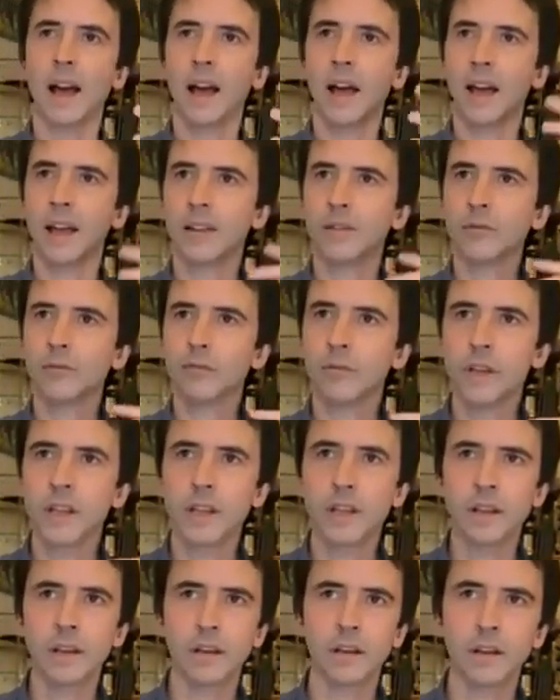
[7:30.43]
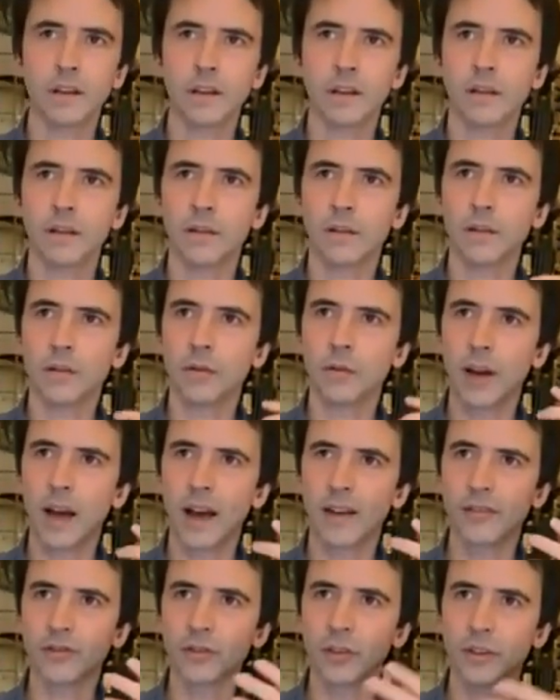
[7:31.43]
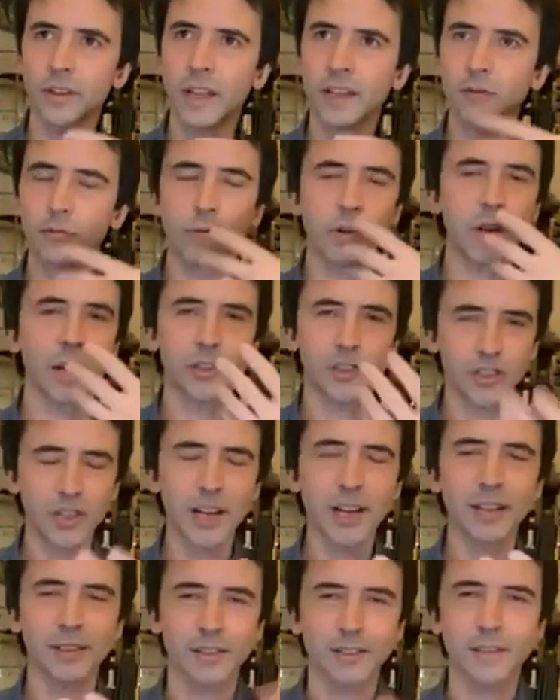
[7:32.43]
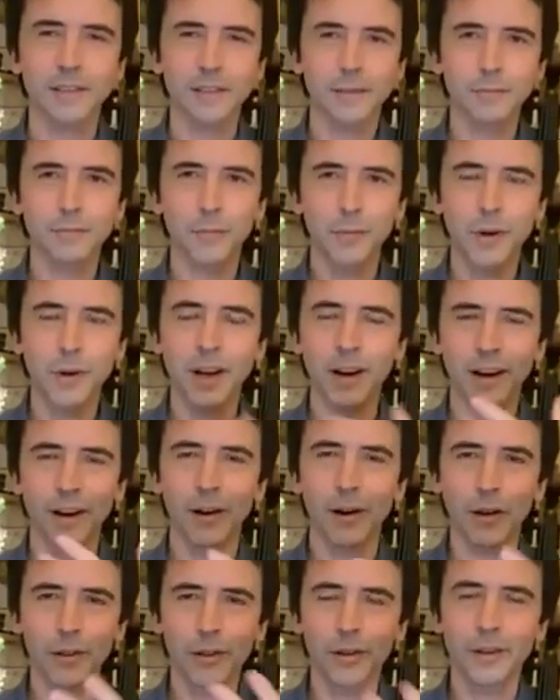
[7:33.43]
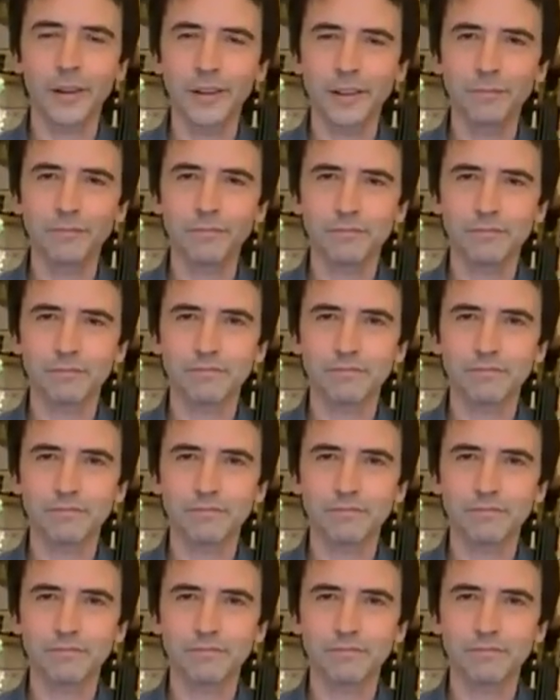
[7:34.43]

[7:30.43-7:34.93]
and after that we are changed. We are other